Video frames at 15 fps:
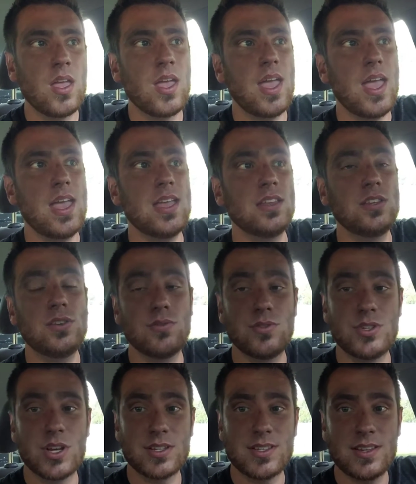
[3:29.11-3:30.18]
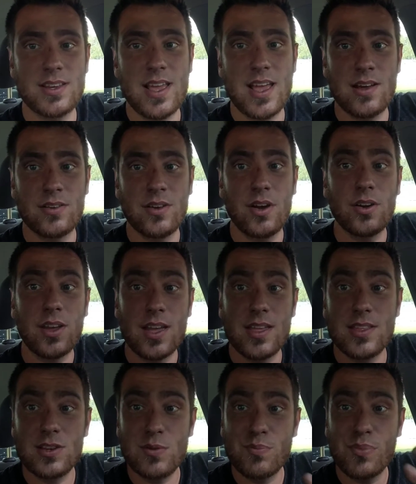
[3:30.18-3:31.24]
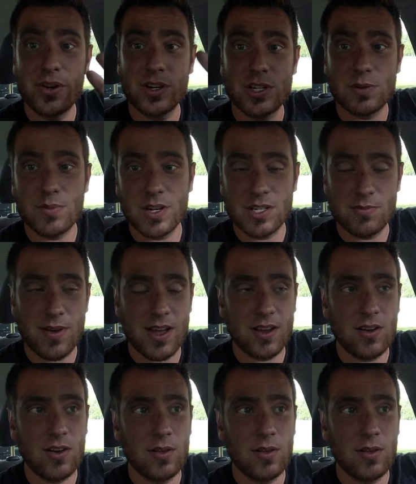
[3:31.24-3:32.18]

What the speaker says: and you adjust it down. Okay, then you put your springs back on.